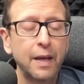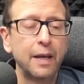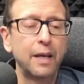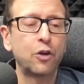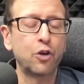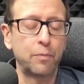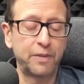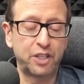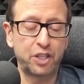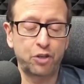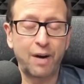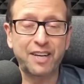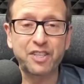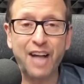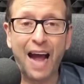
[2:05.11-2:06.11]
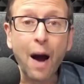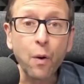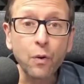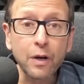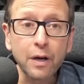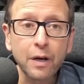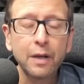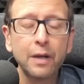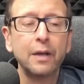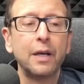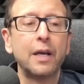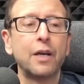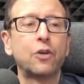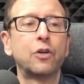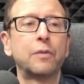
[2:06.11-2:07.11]
It could be stretched out.
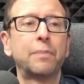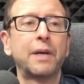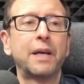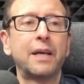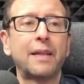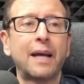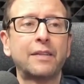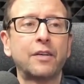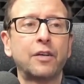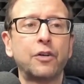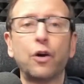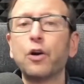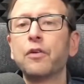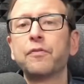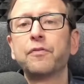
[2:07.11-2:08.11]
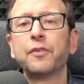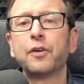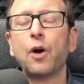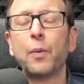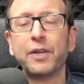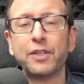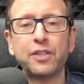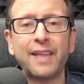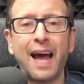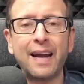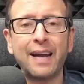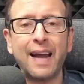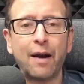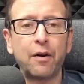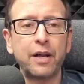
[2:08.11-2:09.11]
It could be that the nerve going to
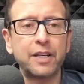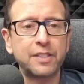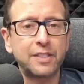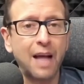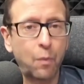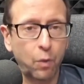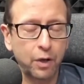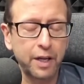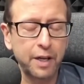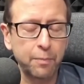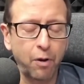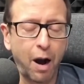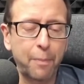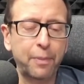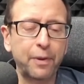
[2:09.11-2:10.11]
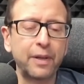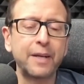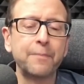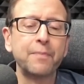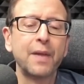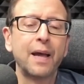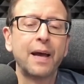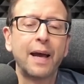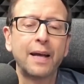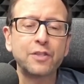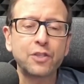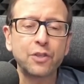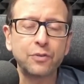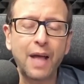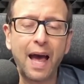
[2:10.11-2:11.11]
that area is not working properly.
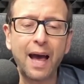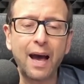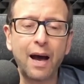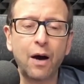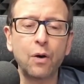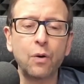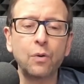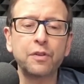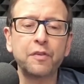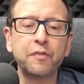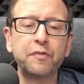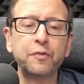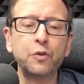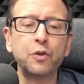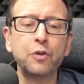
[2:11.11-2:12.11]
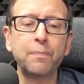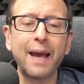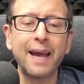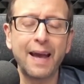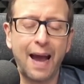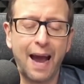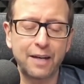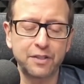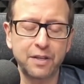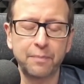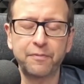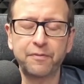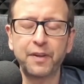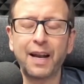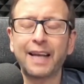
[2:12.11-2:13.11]
And so now the food may,
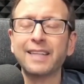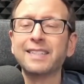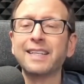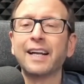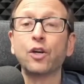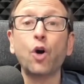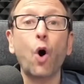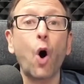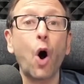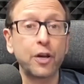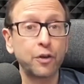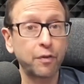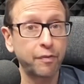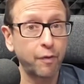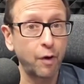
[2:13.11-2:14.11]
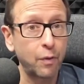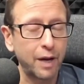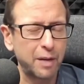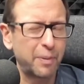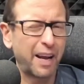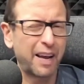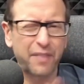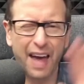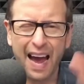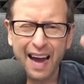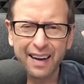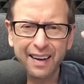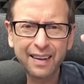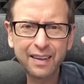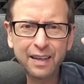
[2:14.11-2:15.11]
some feel like it's getting caught in your throat. Anybody have
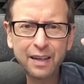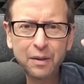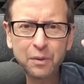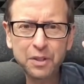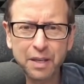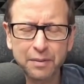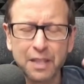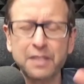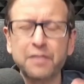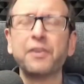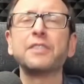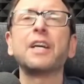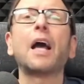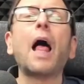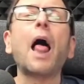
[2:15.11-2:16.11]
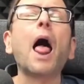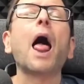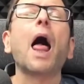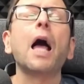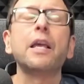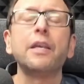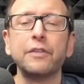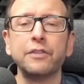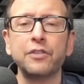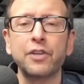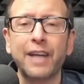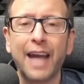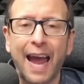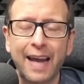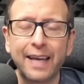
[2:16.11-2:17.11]
that? Well, sometimes it feels like you're
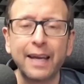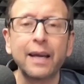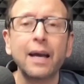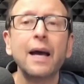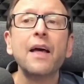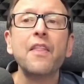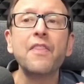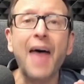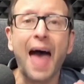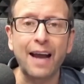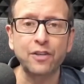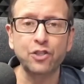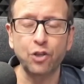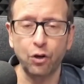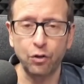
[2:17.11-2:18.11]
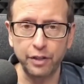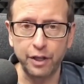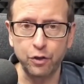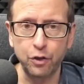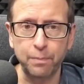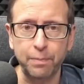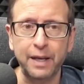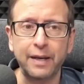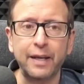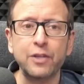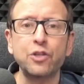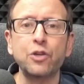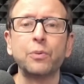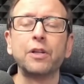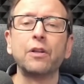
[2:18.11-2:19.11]
gagging. That certainly could be an
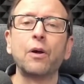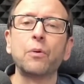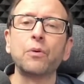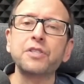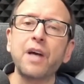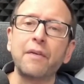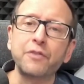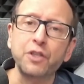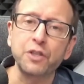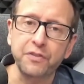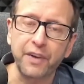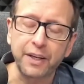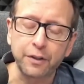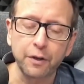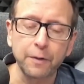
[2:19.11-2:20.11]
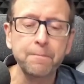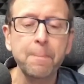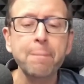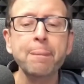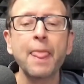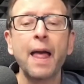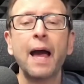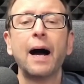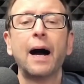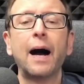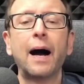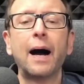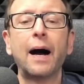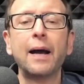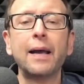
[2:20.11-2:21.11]
issue with the lower esophageal sphincter.
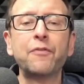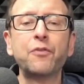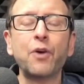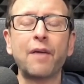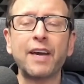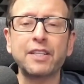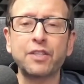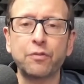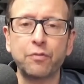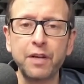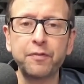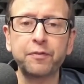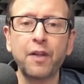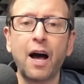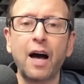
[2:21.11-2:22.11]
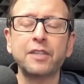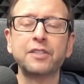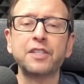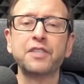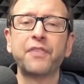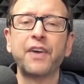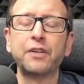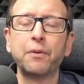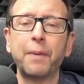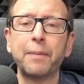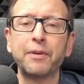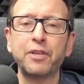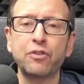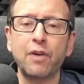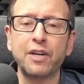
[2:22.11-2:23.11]
If you have acid reflux, the sphincter may
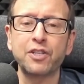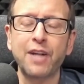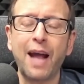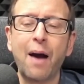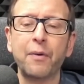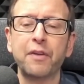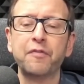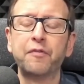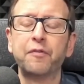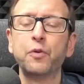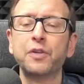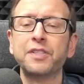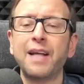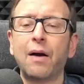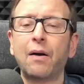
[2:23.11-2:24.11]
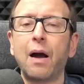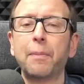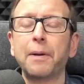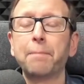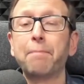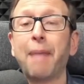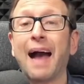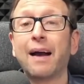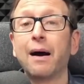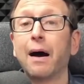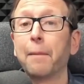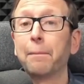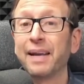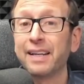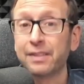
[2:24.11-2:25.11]
be stretched out and food is now coming back
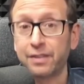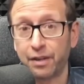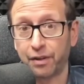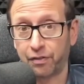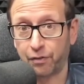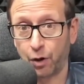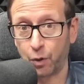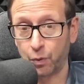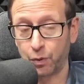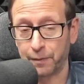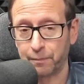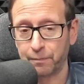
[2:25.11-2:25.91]
up into the throat.